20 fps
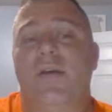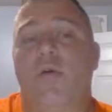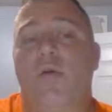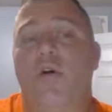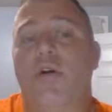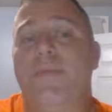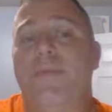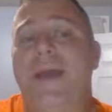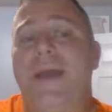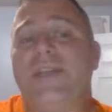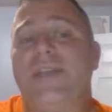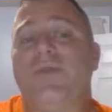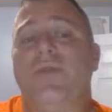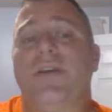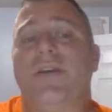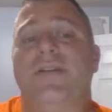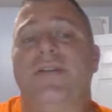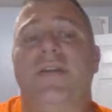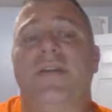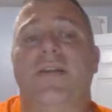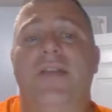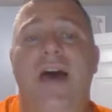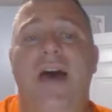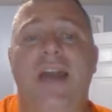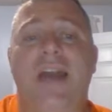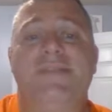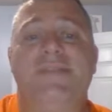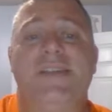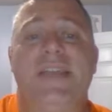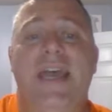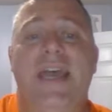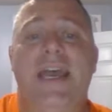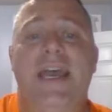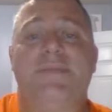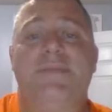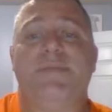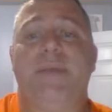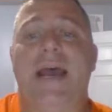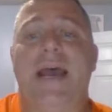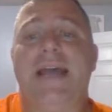quarterbacks with a lot of
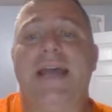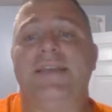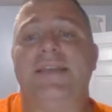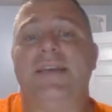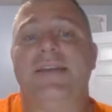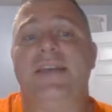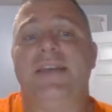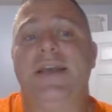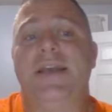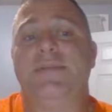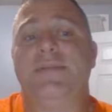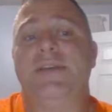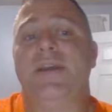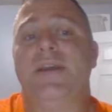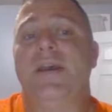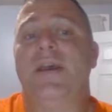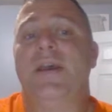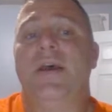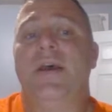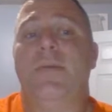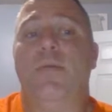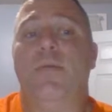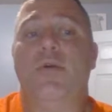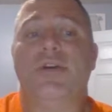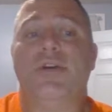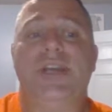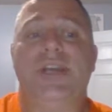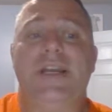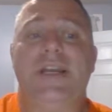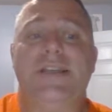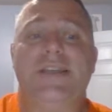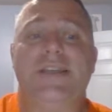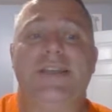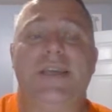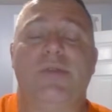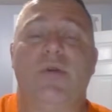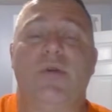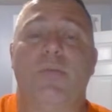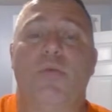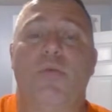snaps, passing attempts, more chances
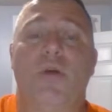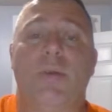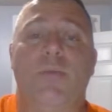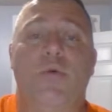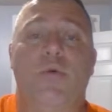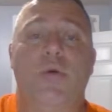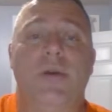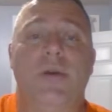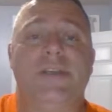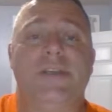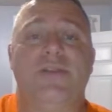equal more points.